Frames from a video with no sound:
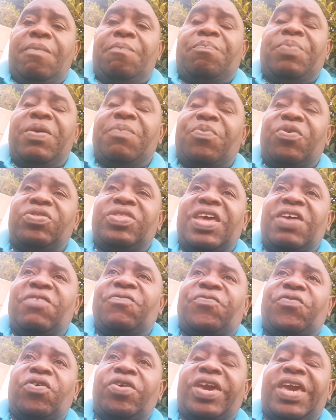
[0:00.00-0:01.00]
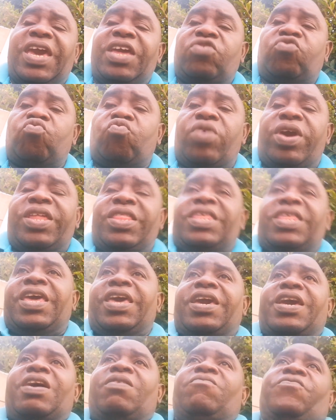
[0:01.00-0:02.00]
People, they forget where they
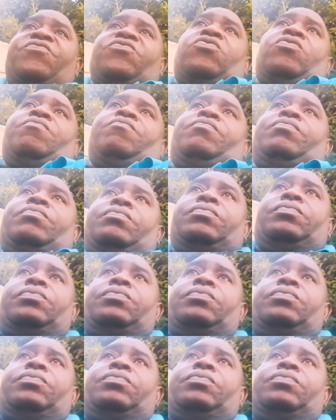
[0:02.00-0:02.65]
come from.